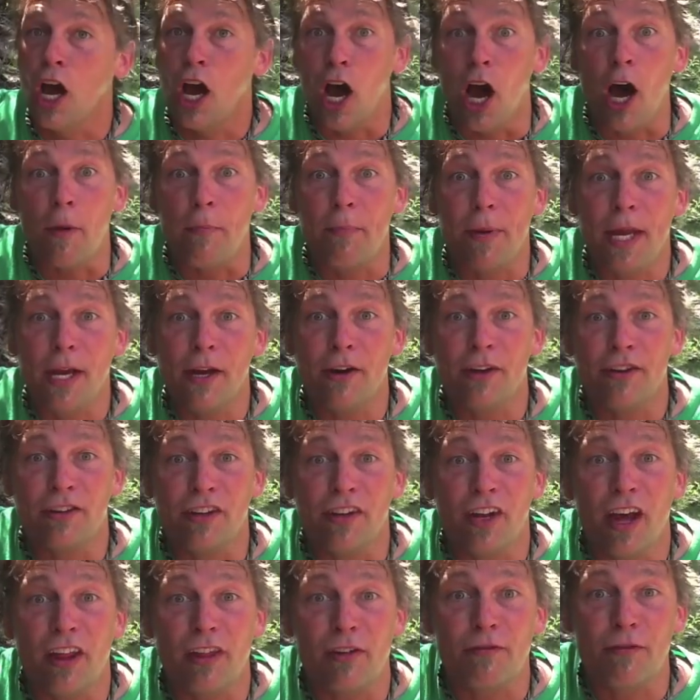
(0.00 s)
Up here is
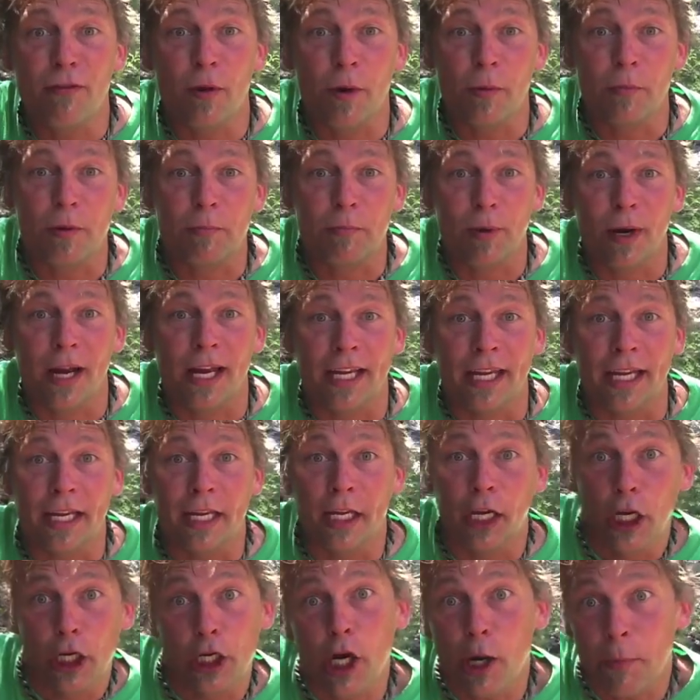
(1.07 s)
another form of breaking.
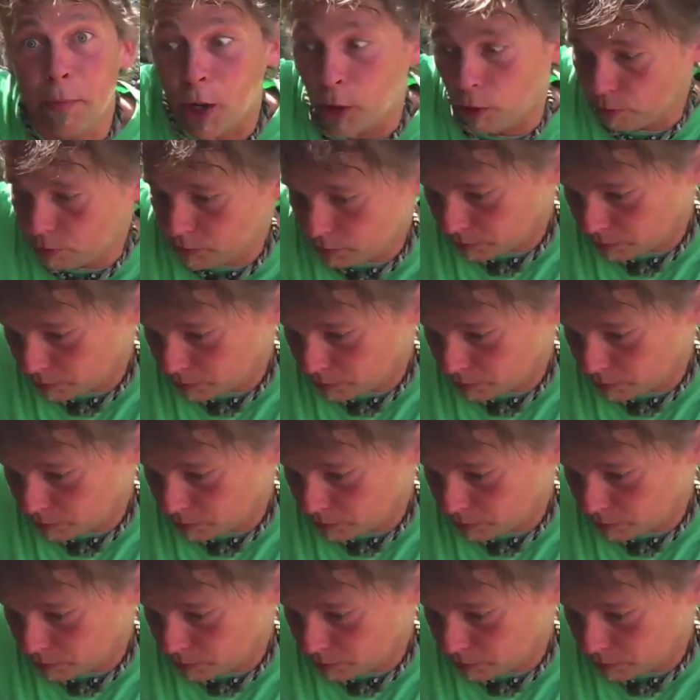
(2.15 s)
Come on!